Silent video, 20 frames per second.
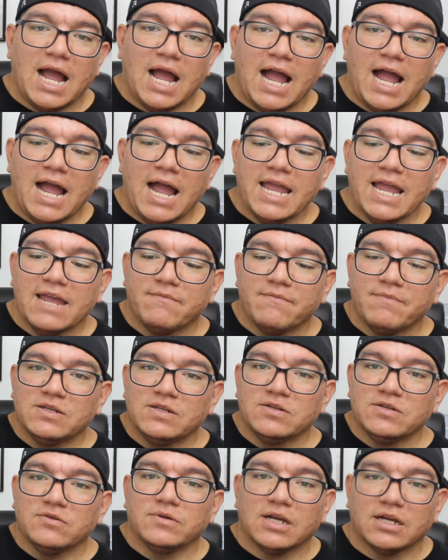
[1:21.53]
I have been
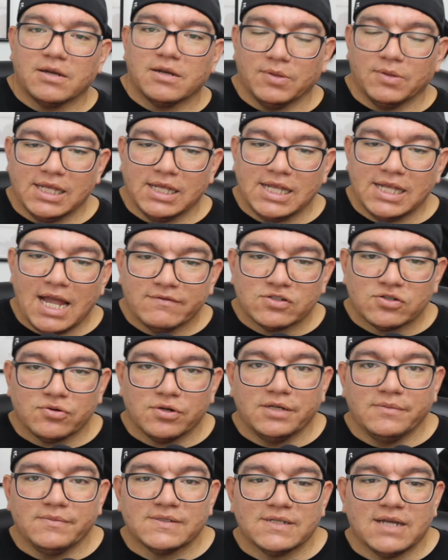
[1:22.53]
doing a couple of live
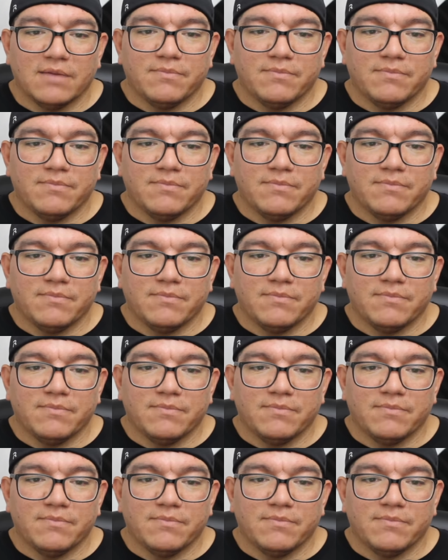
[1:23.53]
streams.